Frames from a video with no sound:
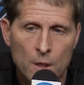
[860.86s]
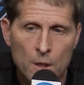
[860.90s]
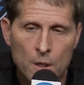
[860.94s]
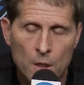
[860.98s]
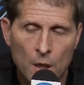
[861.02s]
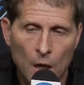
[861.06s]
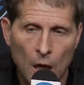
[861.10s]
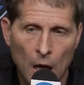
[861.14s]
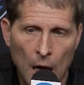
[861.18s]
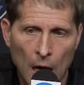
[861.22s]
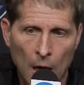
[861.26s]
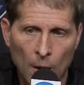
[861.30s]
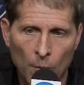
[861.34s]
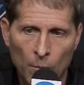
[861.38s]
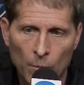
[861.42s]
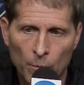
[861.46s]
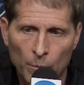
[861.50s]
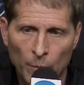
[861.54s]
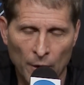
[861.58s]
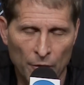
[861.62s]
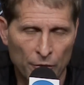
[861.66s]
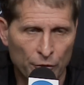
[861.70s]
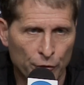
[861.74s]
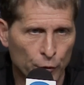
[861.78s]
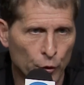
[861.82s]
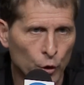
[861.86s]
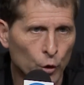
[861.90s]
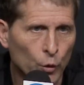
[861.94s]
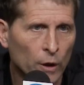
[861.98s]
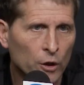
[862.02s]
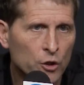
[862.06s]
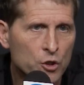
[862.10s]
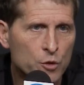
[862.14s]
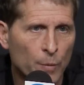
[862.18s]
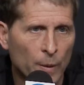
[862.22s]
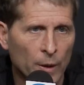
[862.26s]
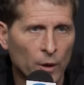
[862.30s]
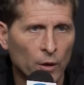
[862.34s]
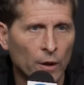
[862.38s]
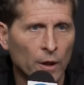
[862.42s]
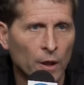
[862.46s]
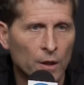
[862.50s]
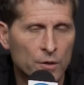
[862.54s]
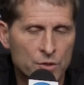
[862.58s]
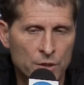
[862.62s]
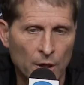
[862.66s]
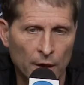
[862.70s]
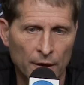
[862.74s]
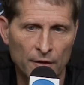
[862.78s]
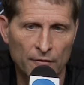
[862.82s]
Um, but through
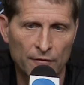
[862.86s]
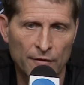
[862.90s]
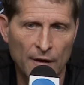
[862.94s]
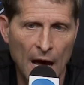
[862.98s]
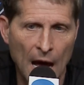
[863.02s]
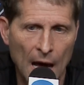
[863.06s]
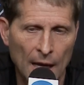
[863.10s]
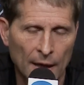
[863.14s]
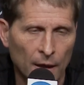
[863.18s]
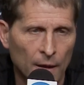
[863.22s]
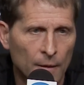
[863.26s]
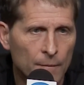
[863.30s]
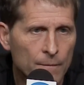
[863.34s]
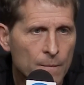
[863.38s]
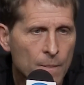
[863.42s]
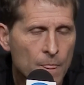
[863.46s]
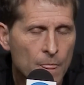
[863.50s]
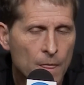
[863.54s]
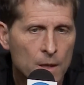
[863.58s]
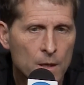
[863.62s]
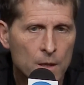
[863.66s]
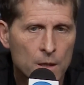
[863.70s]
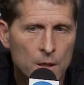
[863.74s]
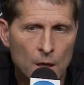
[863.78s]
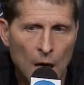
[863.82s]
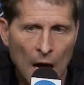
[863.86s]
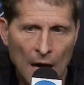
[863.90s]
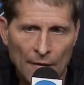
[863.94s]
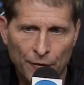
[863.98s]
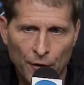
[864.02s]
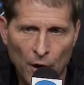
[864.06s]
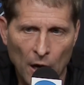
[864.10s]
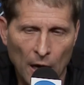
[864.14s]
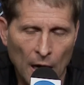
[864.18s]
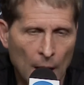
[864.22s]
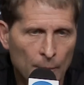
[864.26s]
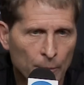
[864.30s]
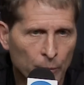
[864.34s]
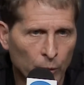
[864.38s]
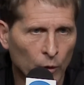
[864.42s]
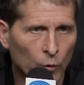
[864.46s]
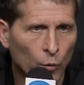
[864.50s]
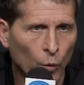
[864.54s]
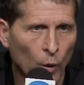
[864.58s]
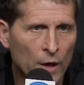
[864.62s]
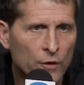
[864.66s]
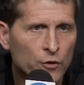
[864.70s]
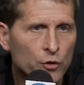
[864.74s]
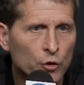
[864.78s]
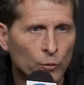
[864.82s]
experience at Nevada, I thought I put
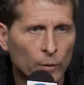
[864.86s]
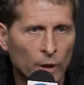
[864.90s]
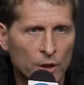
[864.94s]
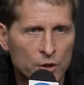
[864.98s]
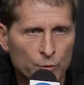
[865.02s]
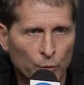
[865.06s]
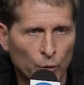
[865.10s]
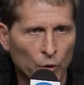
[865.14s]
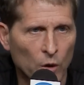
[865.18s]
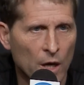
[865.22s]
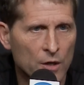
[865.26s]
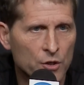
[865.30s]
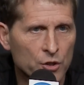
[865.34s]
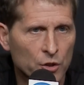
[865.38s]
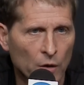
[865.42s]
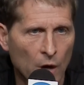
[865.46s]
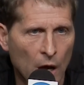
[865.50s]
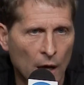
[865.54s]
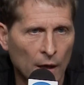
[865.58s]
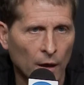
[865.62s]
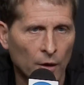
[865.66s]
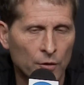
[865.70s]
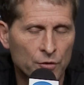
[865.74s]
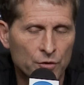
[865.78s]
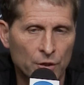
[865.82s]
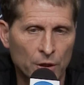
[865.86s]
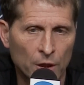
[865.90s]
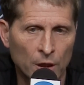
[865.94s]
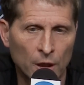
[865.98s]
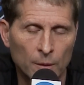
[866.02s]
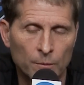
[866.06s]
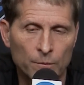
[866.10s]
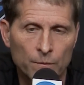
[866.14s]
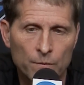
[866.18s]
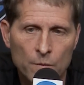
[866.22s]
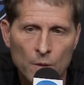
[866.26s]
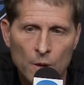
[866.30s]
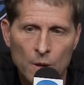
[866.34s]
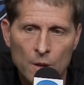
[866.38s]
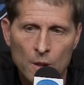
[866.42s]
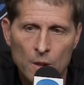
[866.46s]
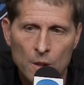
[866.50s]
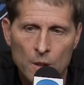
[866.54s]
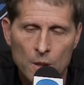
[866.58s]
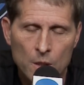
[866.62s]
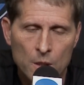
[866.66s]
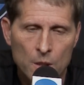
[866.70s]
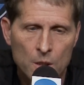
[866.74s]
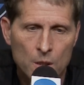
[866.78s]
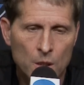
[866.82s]
way too much pressure on our team
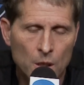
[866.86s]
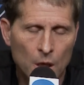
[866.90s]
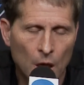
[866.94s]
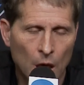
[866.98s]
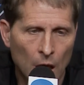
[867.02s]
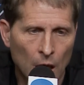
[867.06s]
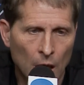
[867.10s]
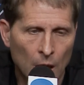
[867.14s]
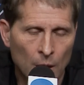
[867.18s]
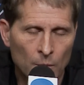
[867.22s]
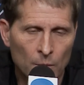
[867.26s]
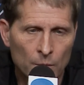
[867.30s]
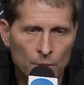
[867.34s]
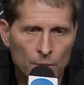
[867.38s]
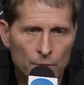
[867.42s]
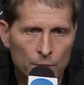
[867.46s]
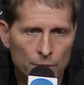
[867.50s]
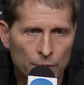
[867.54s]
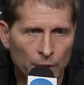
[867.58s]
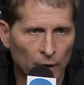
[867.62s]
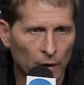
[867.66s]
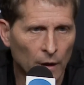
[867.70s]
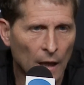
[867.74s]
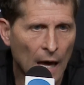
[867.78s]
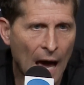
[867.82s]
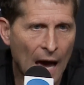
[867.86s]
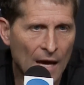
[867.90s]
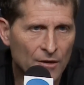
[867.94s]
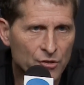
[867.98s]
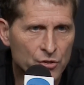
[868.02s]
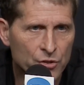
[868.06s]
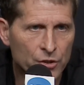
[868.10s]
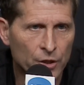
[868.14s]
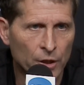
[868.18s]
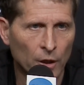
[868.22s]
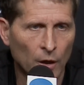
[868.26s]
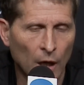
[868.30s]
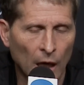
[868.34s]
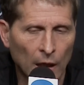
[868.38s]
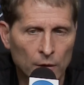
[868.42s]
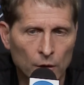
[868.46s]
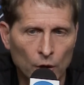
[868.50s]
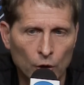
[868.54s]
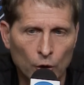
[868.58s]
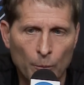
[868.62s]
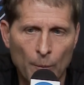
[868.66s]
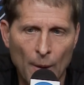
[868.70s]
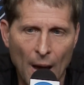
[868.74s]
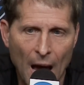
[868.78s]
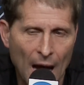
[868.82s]
um, the last year. I
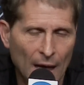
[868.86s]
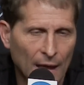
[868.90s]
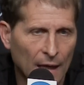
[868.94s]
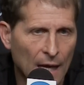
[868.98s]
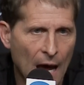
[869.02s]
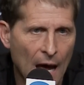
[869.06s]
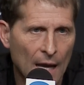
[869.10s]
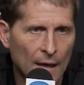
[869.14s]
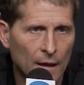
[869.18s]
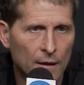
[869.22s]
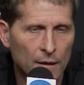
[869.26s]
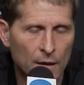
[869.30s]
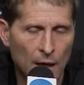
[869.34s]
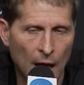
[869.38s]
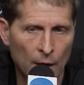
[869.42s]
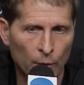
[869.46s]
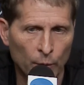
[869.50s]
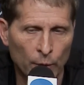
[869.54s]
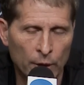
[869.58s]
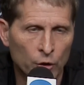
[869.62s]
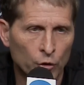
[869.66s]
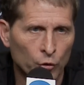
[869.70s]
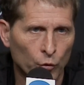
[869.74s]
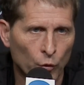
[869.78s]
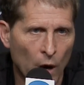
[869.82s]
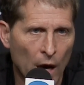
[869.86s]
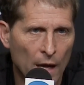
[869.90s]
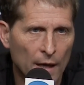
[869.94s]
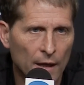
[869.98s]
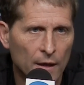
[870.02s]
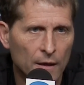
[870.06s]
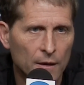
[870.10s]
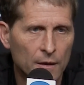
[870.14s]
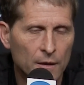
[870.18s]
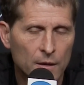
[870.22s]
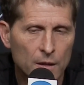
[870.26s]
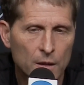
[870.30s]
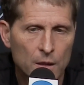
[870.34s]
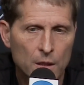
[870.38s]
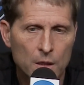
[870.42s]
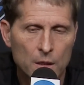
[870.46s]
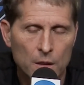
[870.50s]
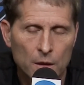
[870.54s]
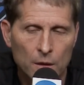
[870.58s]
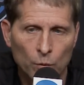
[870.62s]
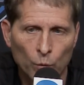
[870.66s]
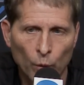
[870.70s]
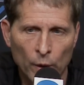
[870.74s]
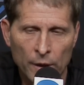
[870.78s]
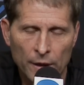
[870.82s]
look back at it, I regret it.
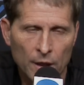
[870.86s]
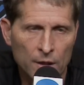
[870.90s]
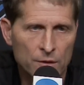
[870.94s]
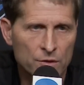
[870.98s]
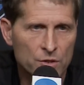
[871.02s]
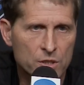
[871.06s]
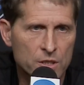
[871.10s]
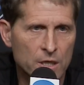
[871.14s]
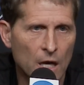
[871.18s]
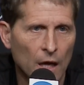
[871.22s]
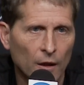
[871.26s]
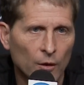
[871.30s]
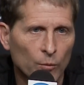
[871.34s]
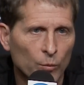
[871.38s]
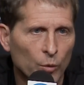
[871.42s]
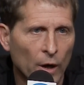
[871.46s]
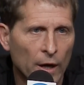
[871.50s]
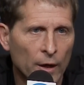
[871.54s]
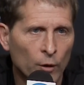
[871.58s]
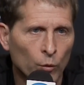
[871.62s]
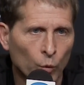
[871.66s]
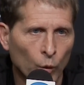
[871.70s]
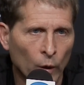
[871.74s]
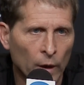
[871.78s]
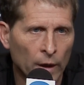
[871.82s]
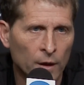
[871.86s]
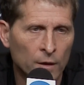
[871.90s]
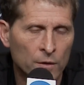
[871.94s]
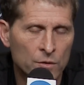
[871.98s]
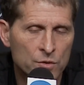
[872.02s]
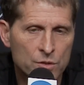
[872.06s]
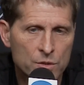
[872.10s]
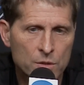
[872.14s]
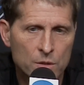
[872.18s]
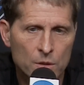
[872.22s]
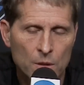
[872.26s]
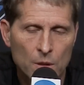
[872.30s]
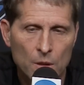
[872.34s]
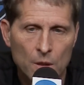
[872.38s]
We didn't celebrate wins.